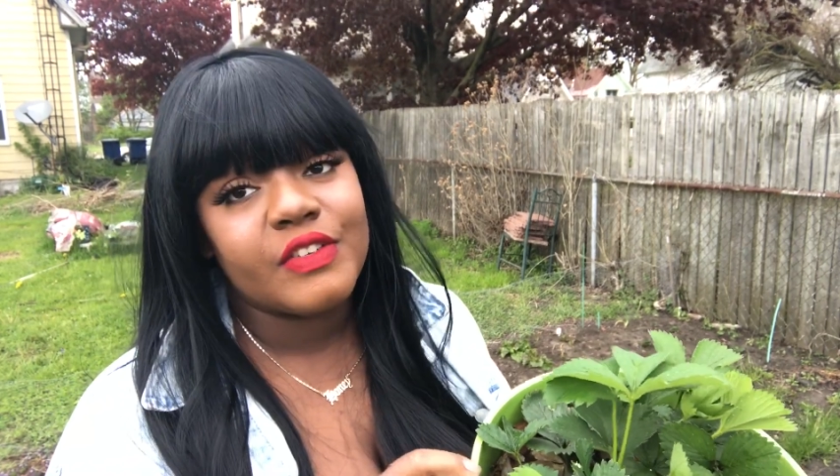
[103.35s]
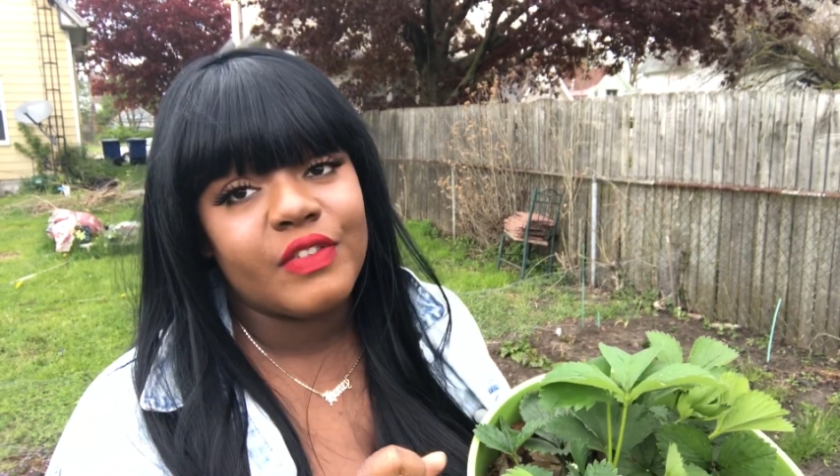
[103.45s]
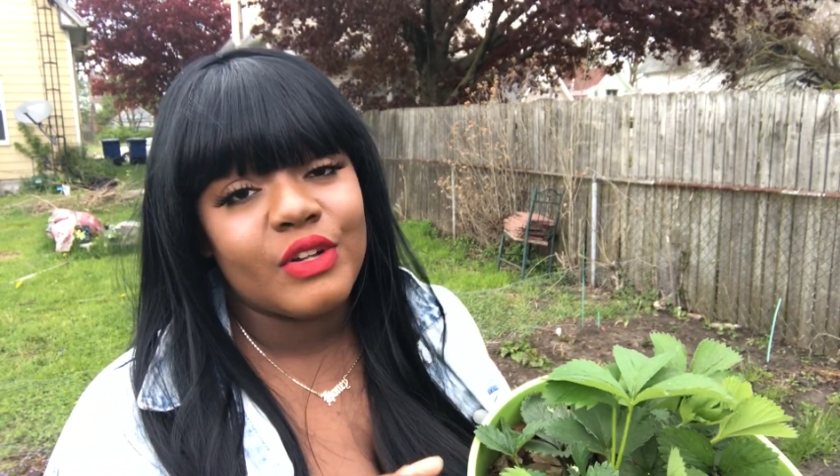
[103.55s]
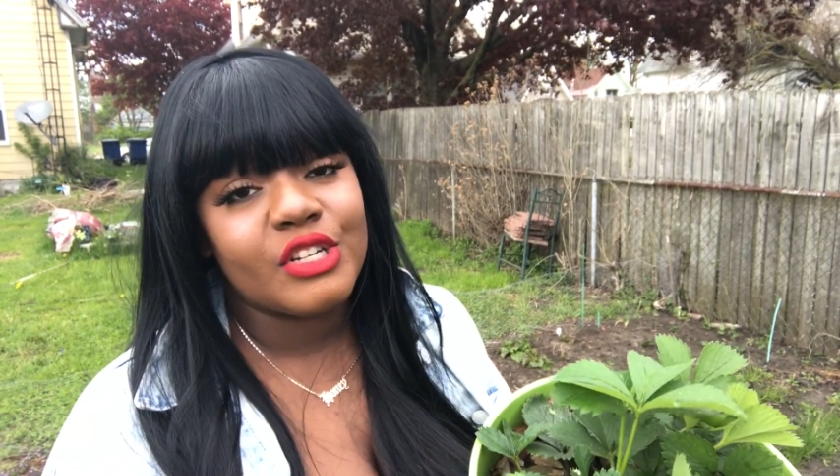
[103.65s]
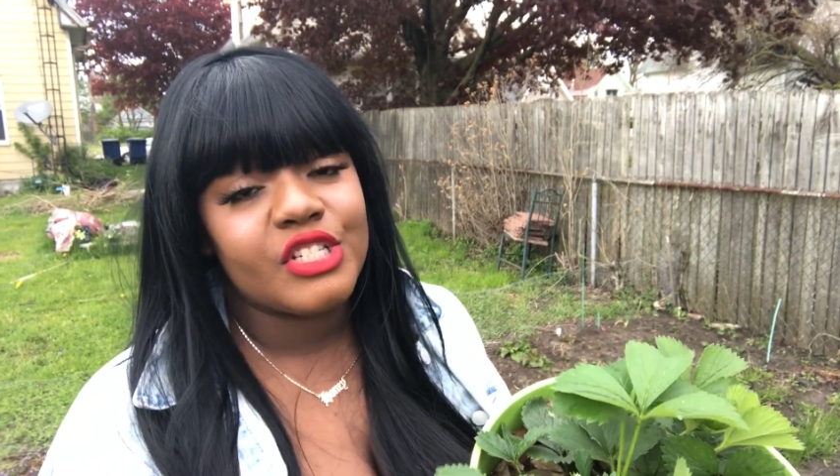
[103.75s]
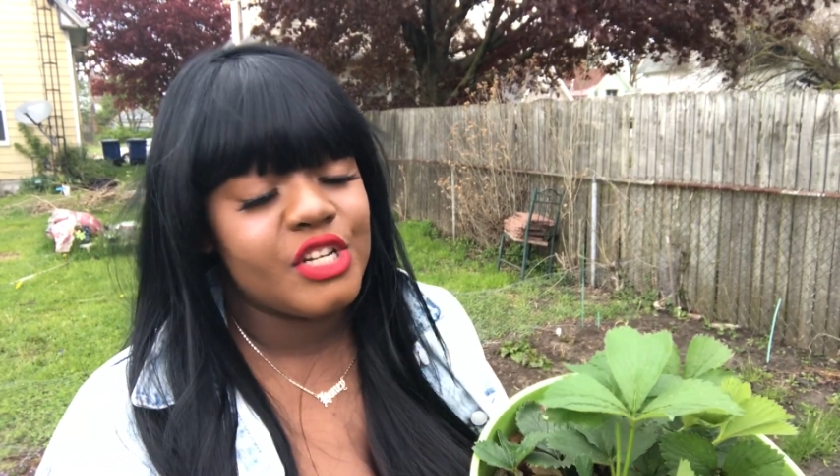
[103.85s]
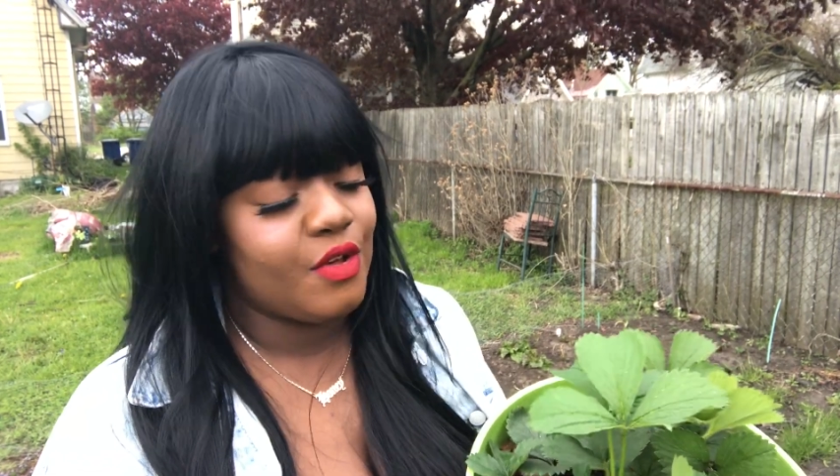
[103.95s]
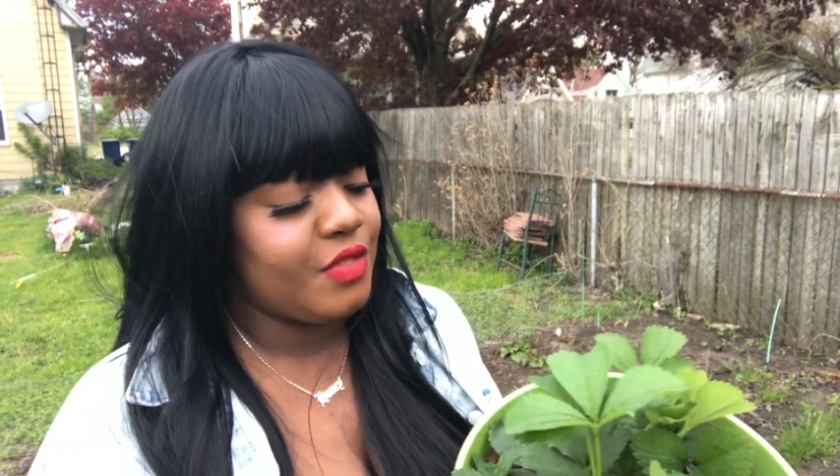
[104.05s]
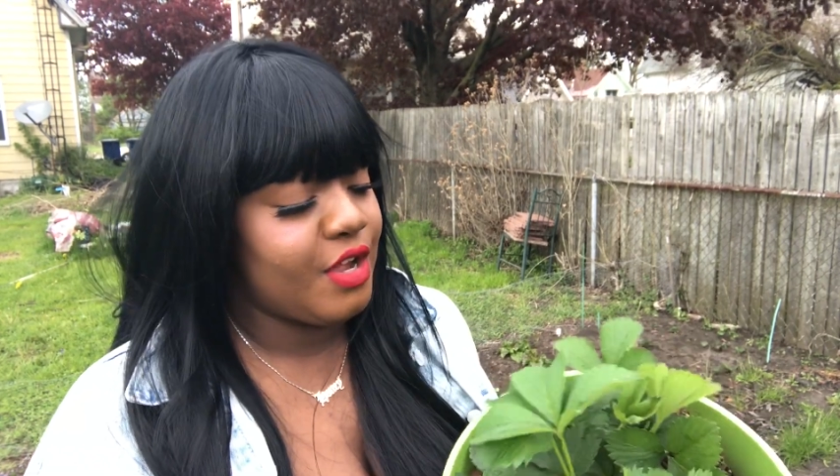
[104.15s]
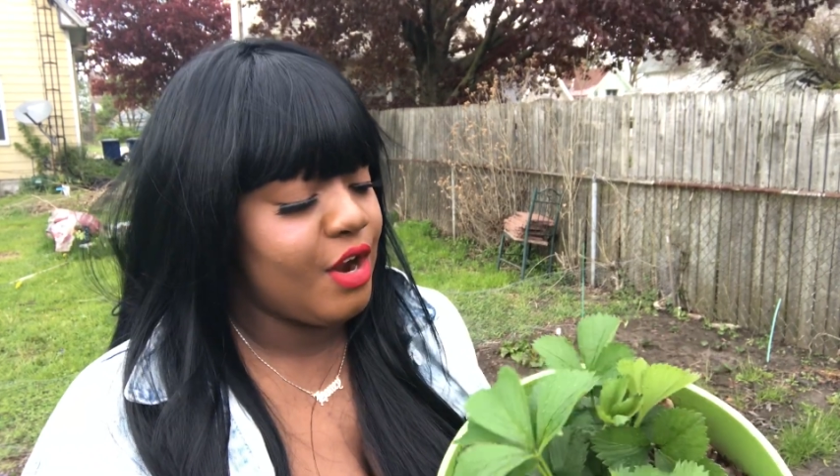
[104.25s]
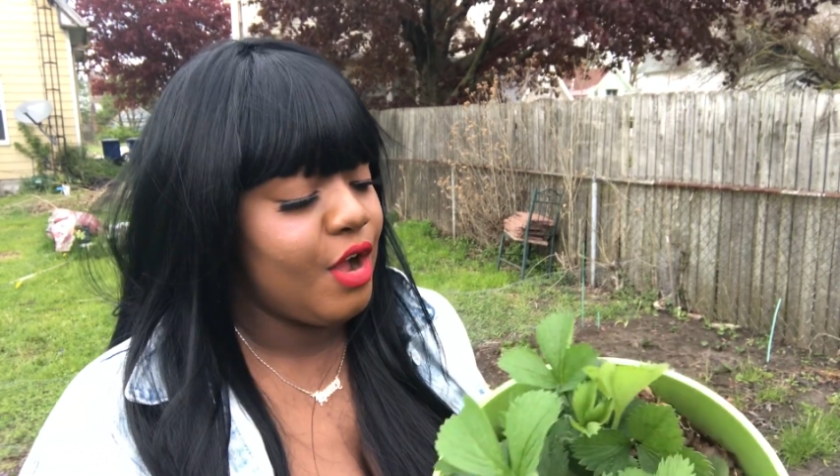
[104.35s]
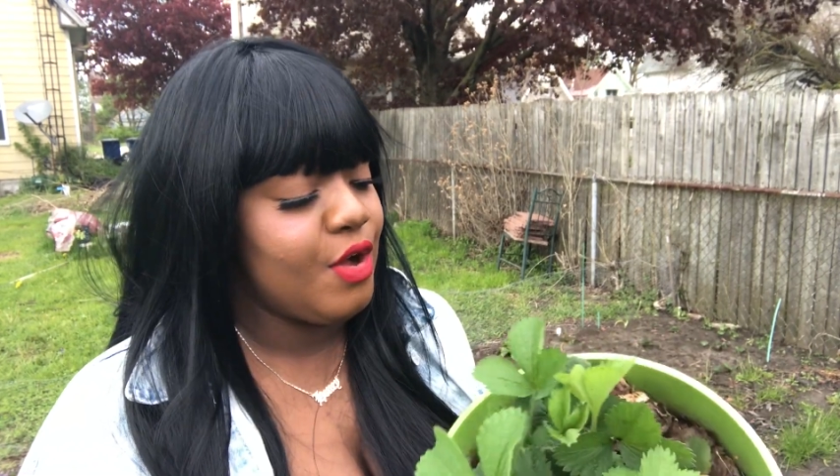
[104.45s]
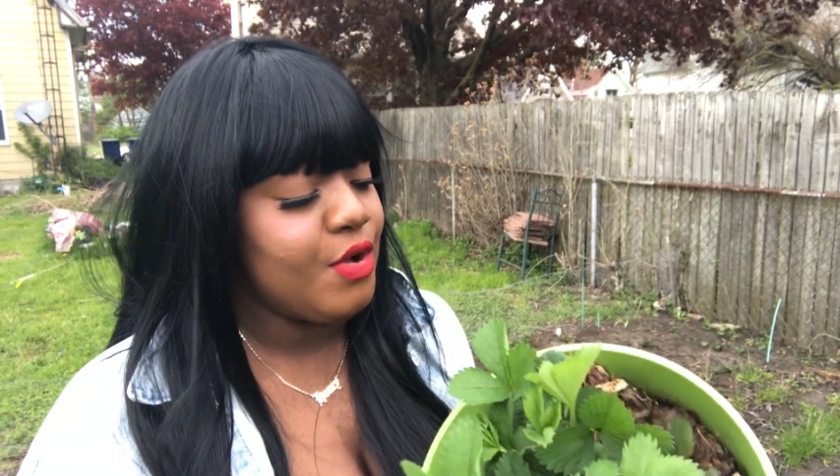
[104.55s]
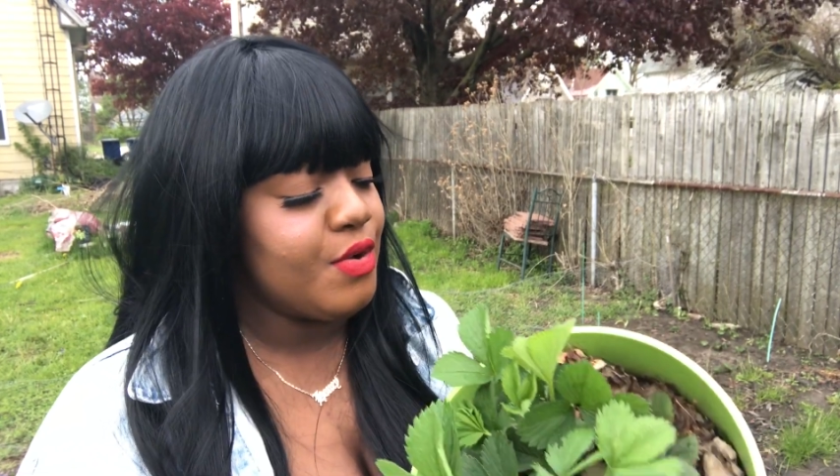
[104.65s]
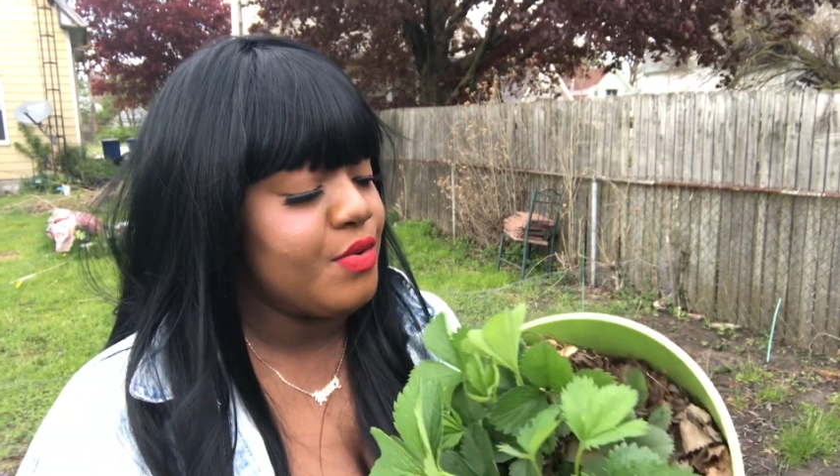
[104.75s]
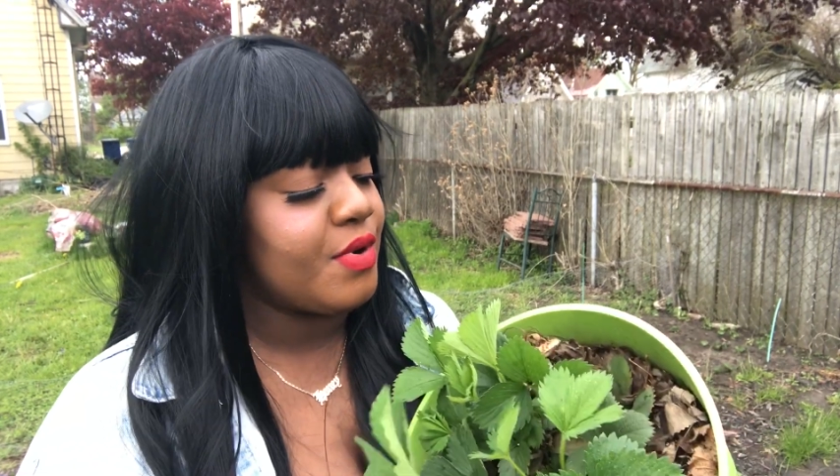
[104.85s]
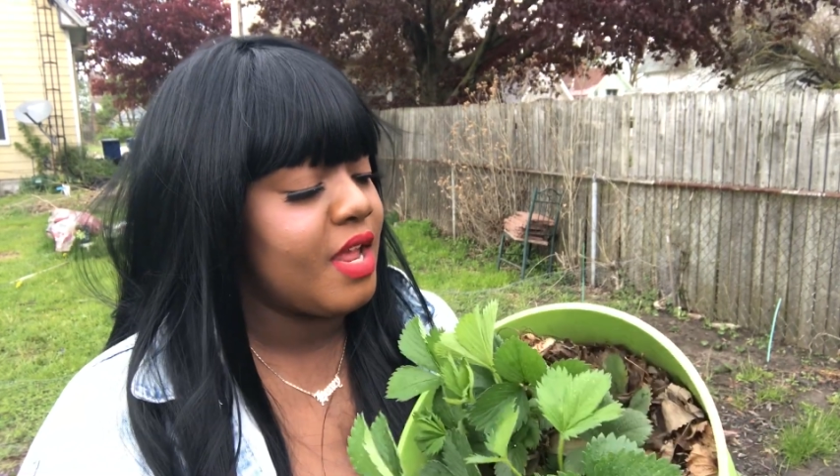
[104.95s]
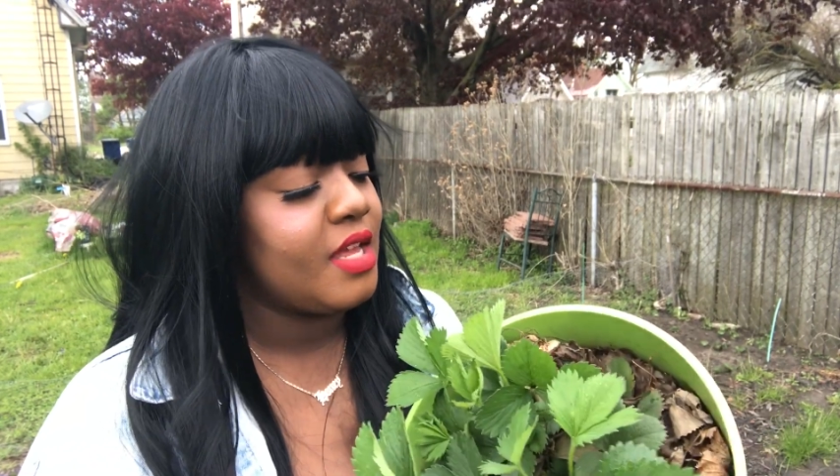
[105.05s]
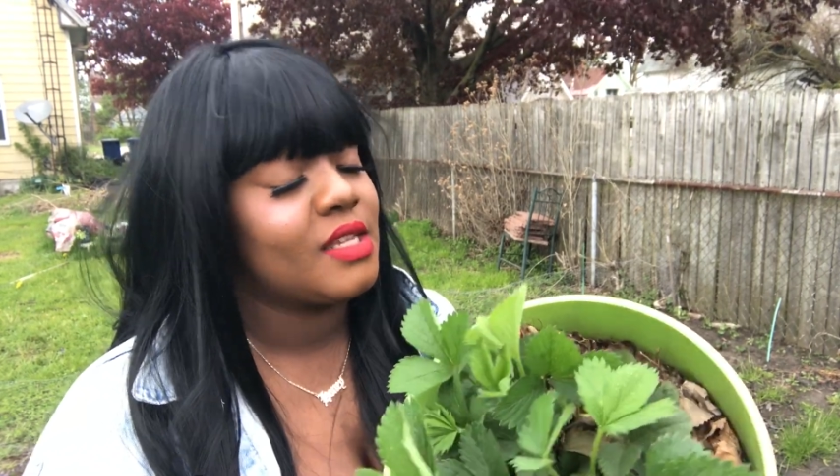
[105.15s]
flourishing on their own.